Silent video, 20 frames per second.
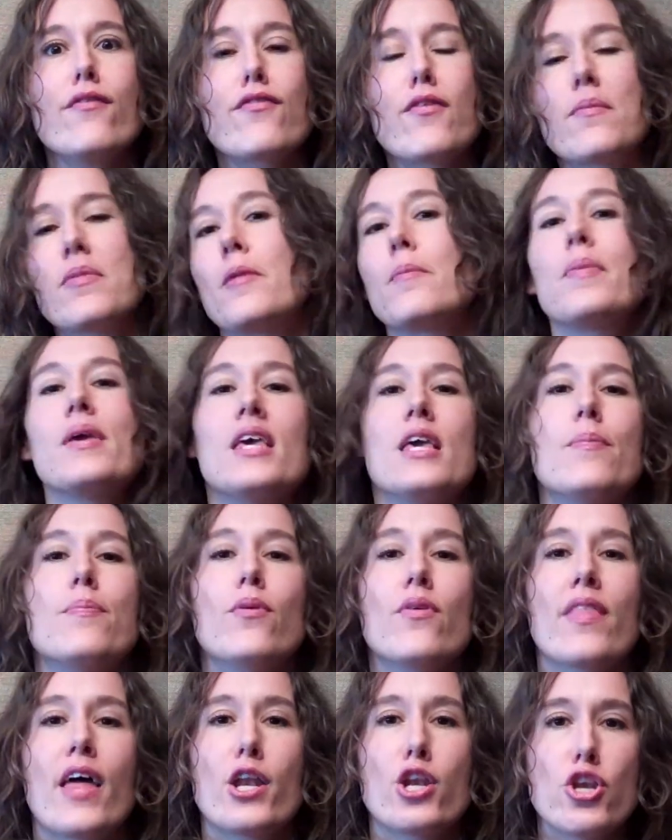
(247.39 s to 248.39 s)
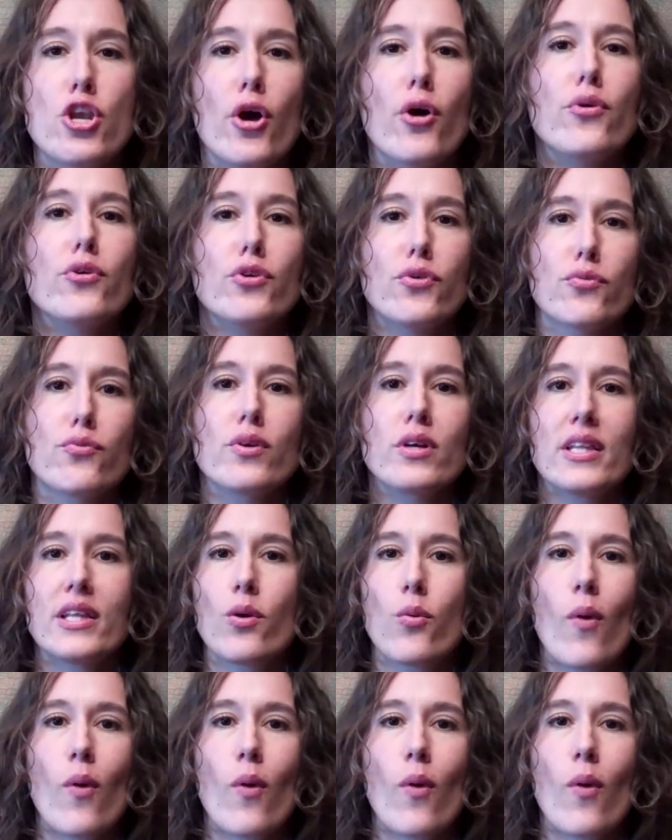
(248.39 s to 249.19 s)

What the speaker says: from the people that know you really